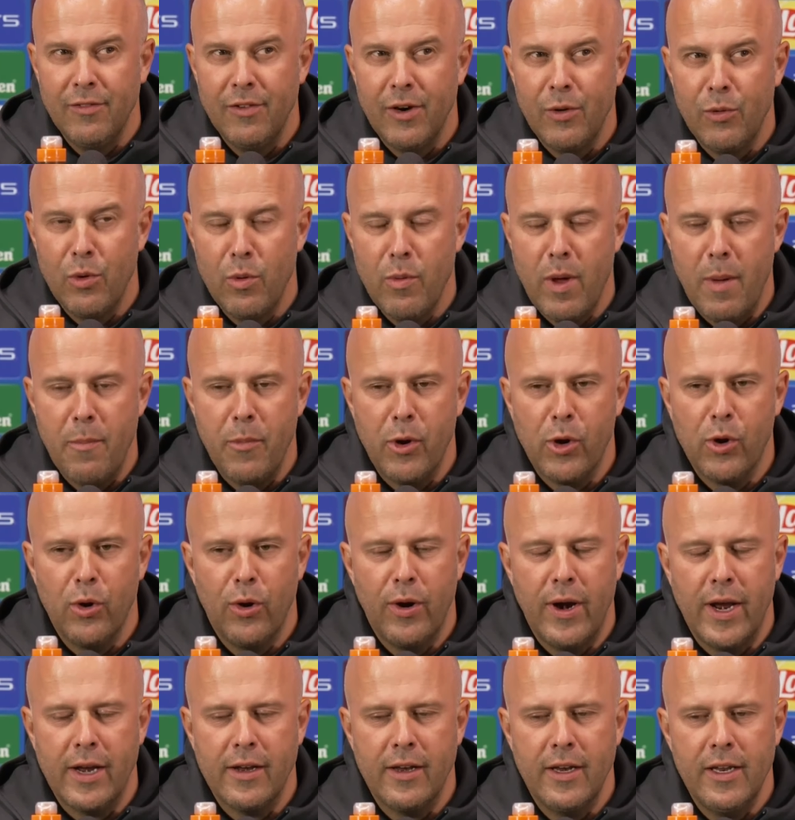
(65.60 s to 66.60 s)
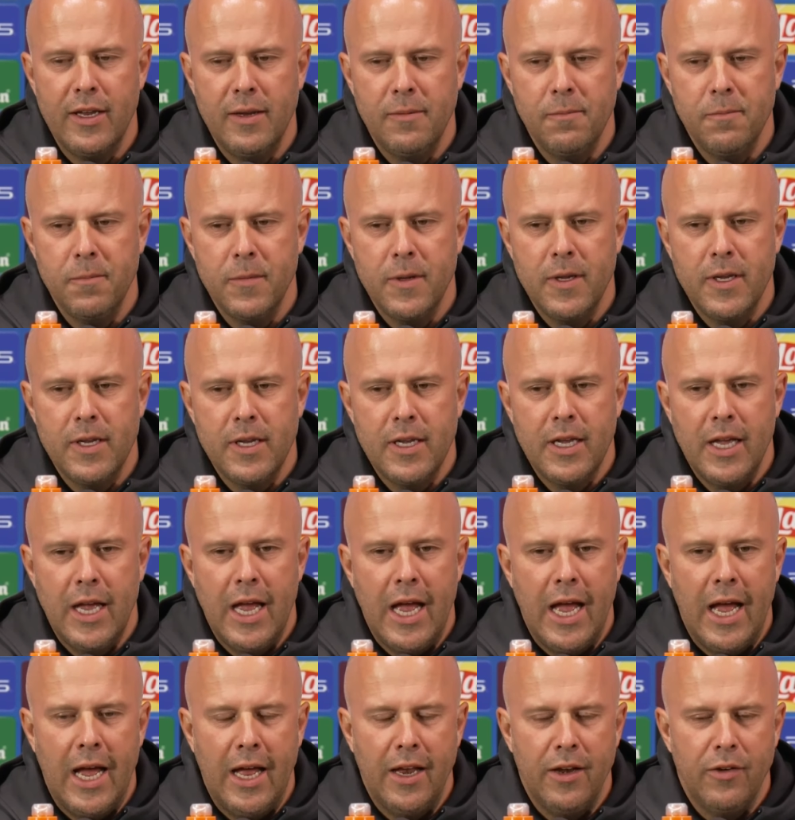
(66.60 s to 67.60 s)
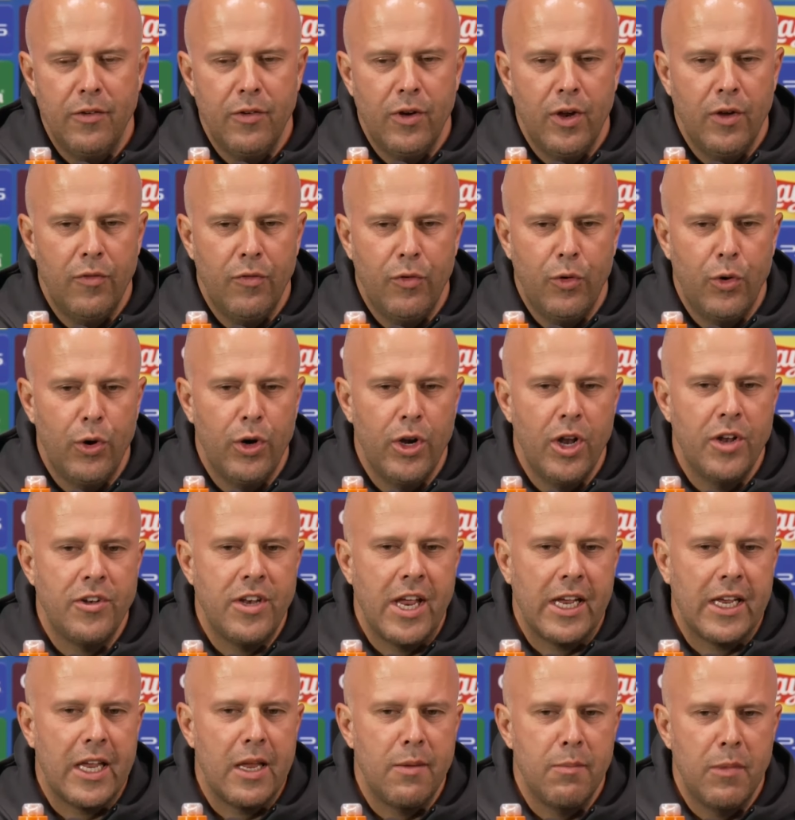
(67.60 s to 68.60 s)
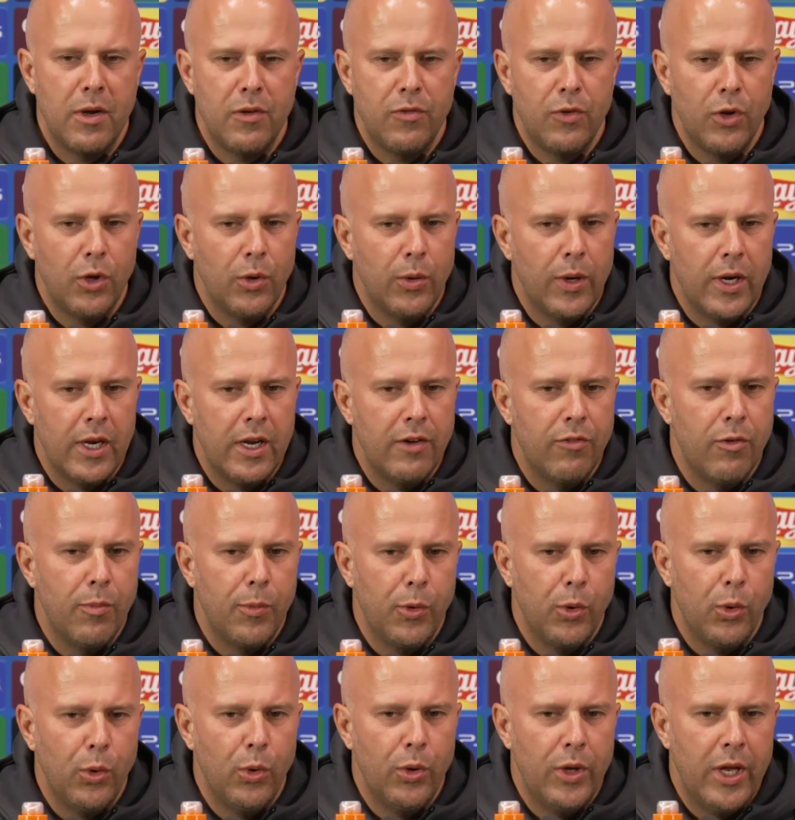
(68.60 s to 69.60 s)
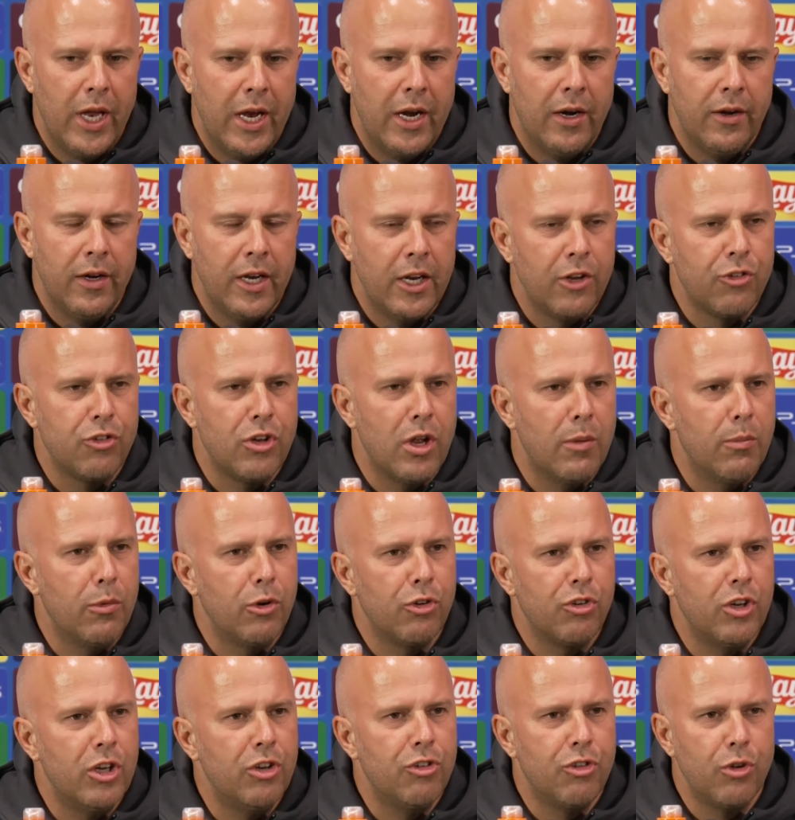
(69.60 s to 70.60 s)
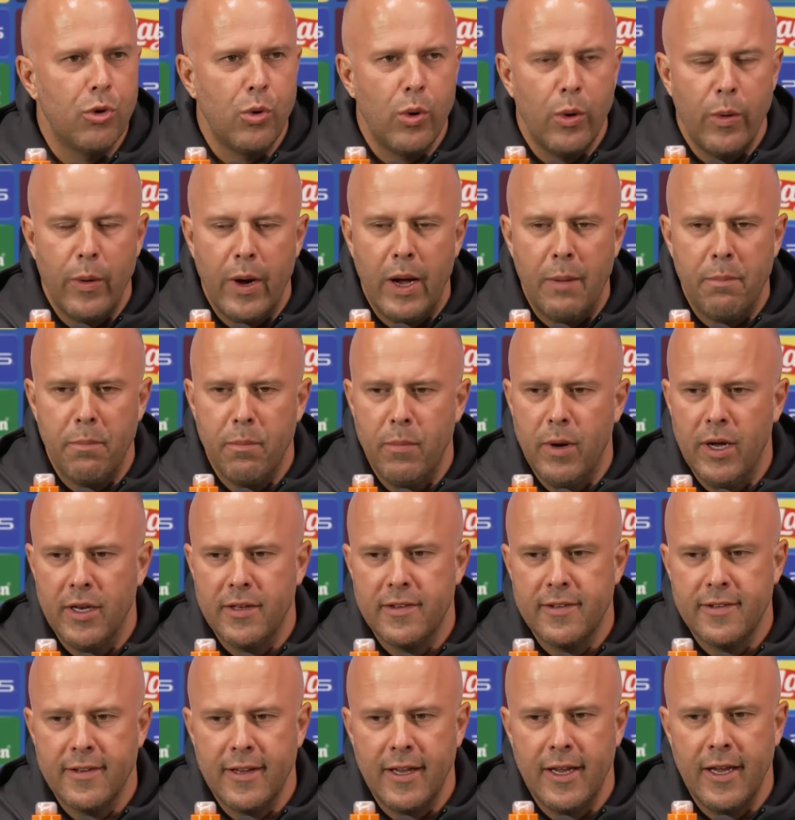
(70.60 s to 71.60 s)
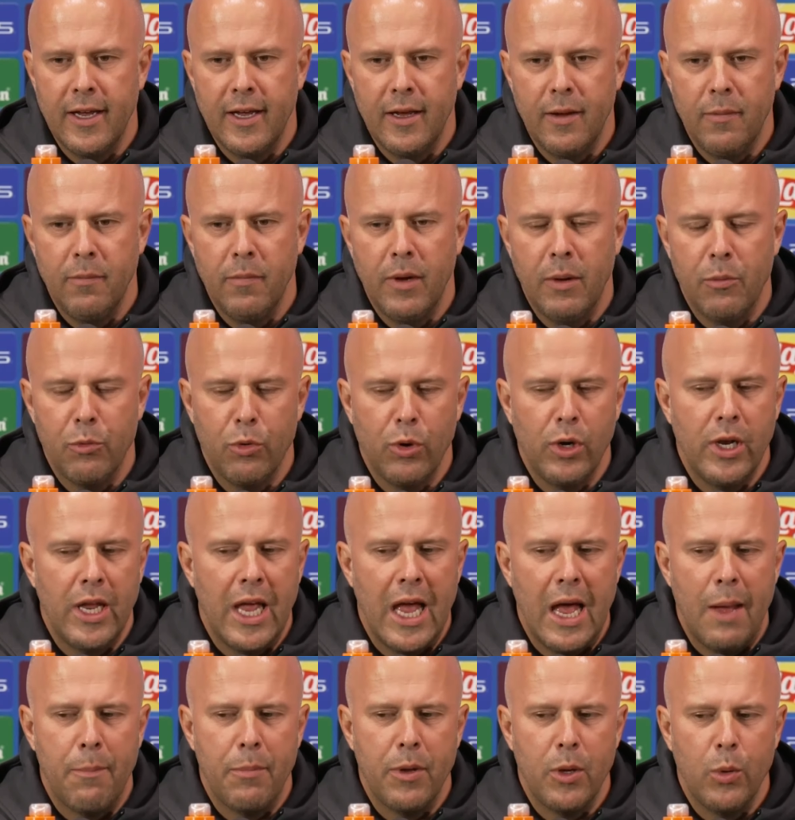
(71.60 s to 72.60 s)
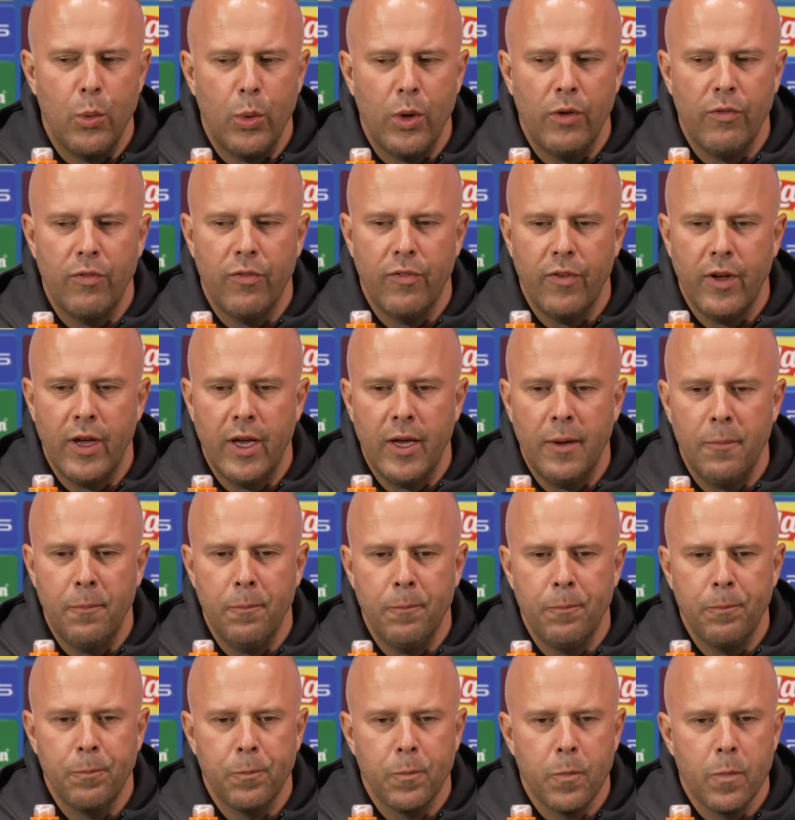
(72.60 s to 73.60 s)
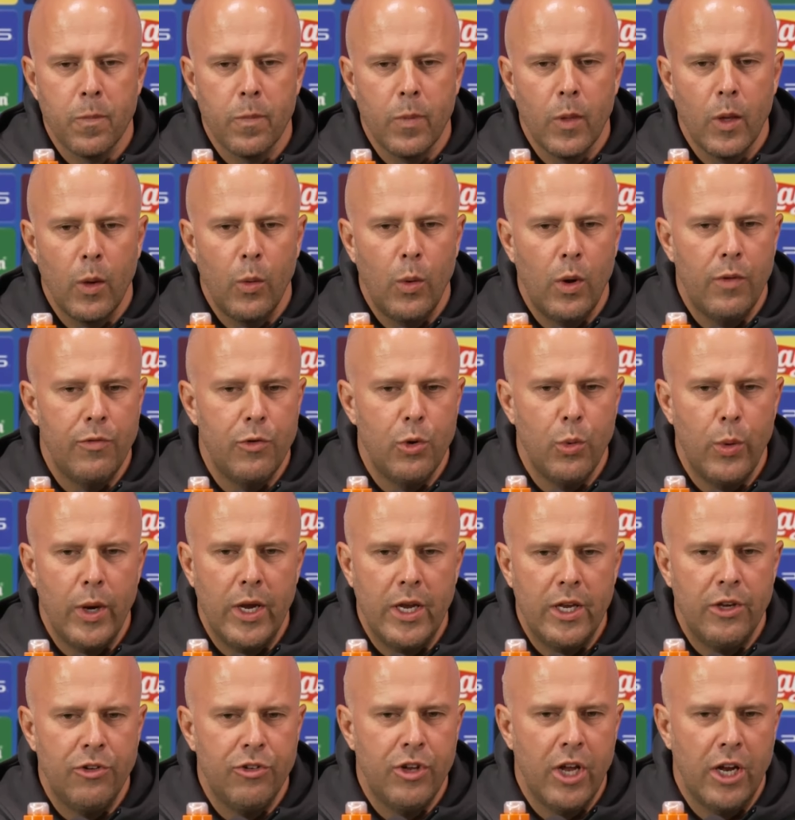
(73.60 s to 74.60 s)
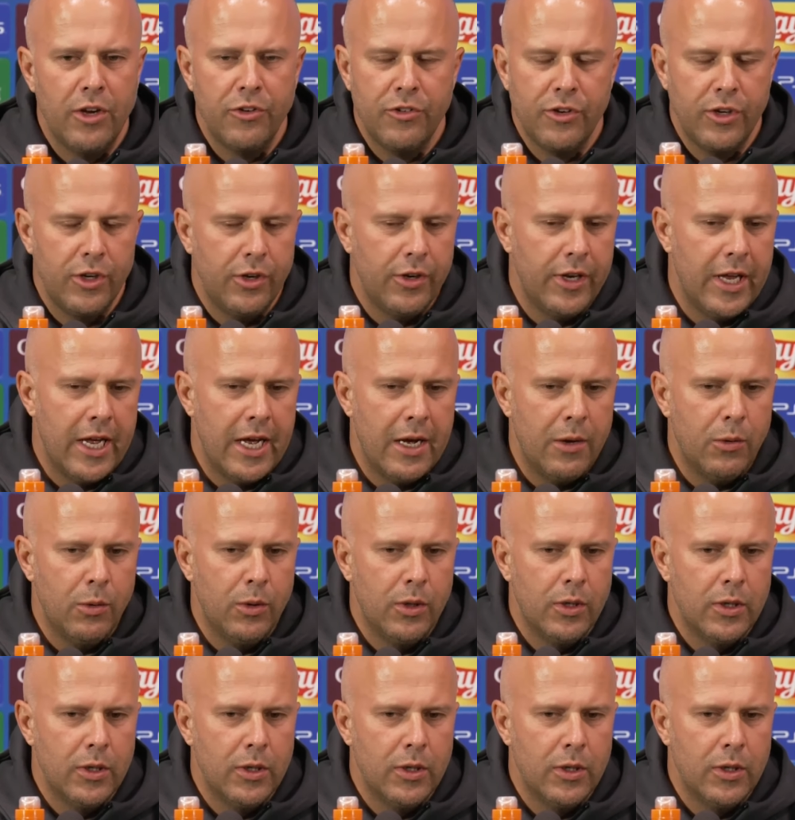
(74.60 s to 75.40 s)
remember correctly. And for an attacking midfielder at Liverpool, then his numbers need to go up. But I'm really happy with the way he's done till now.